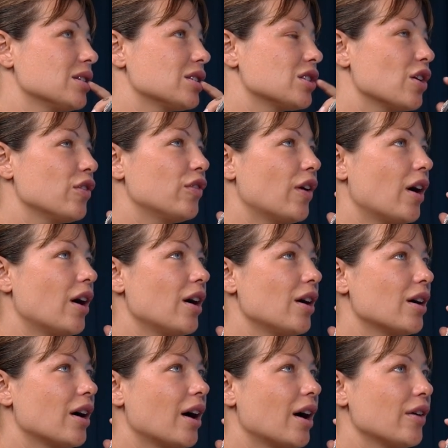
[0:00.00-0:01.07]
so
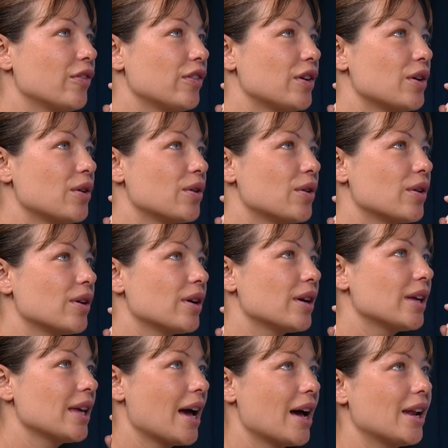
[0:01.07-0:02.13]
far, I feel
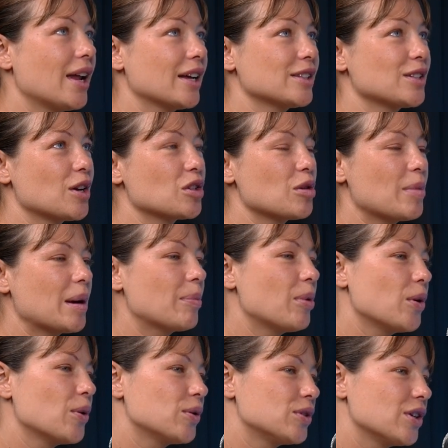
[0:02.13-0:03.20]
like such a big
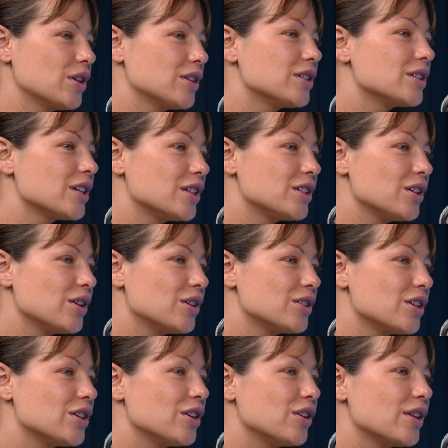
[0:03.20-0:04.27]
pull to
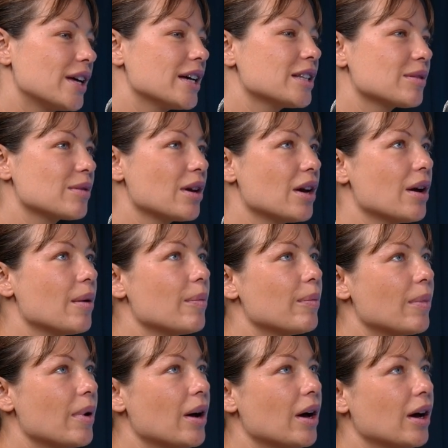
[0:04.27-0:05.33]
do this
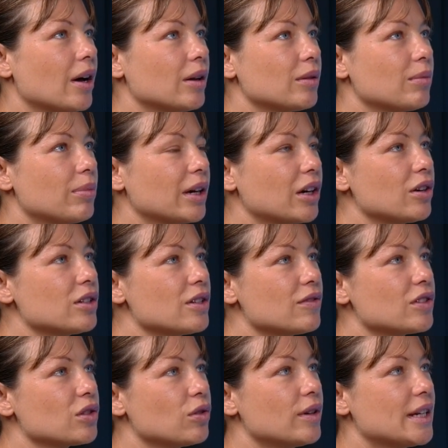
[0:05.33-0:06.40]
because
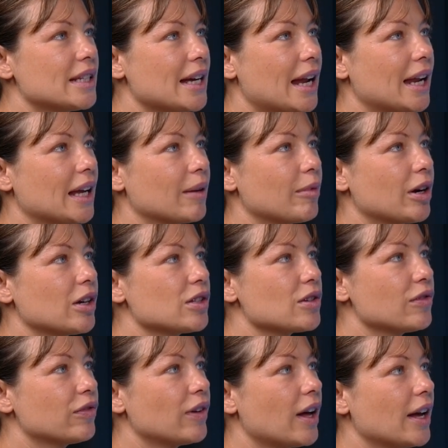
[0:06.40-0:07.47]
of storytelling, because
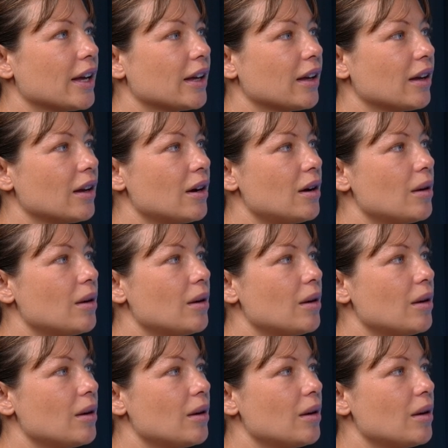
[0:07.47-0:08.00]
of like